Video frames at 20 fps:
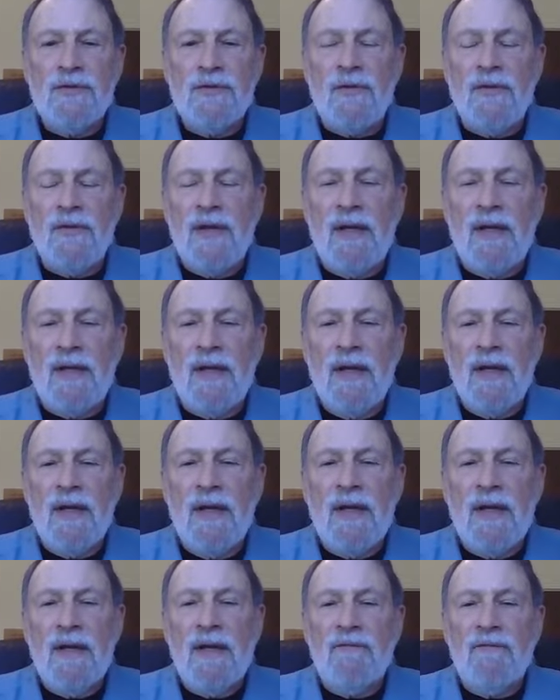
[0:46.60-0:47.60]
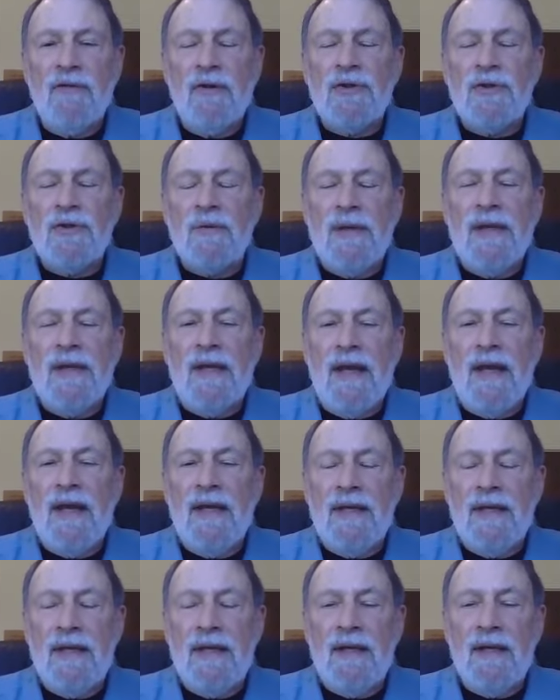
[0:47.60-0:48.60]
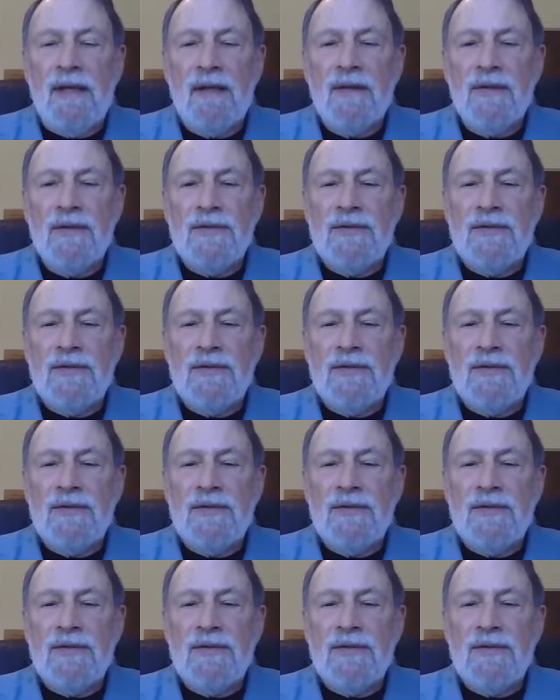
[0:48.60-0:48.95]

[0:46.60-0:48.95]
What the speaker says: so that virtually any